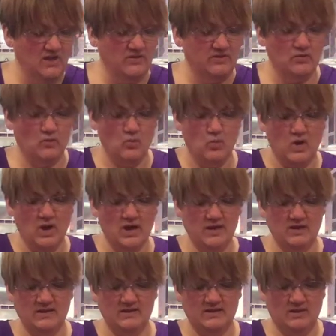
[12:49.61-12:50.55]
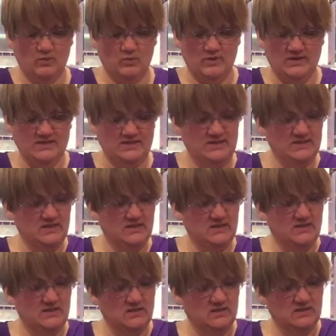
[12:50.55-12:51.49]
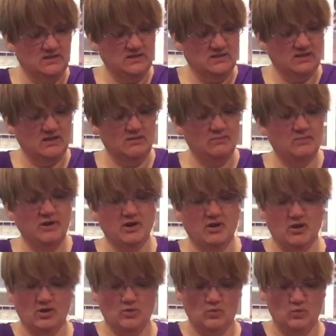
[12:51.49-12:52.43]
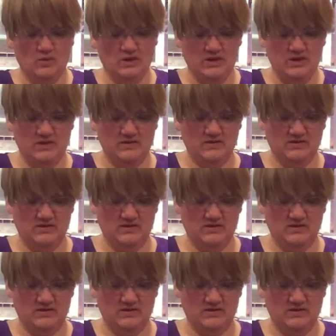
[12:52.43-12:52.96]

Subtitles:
The one that we did compare it with